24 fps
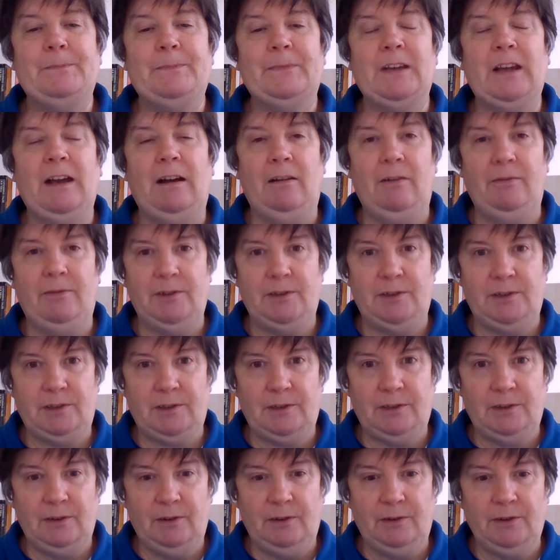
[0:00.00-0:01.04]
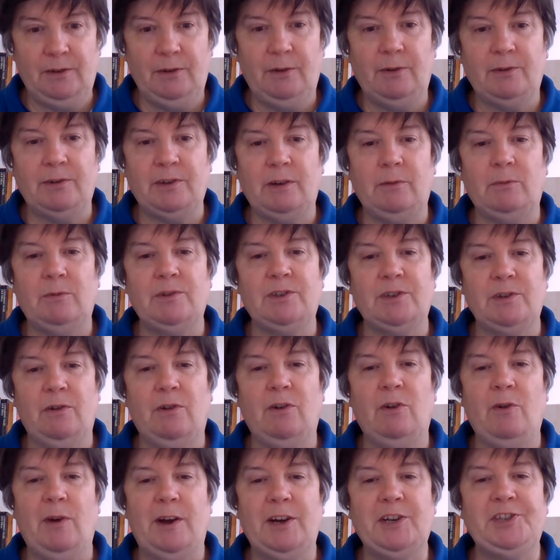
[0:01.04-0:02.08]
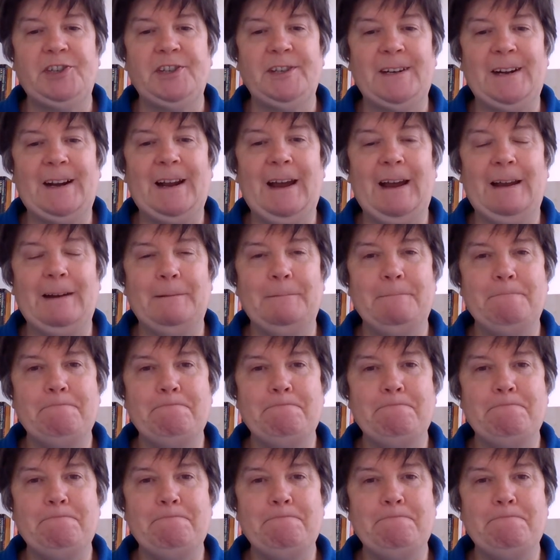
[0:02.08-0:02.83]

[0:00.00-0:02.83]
Calvin's authority was not questioned again.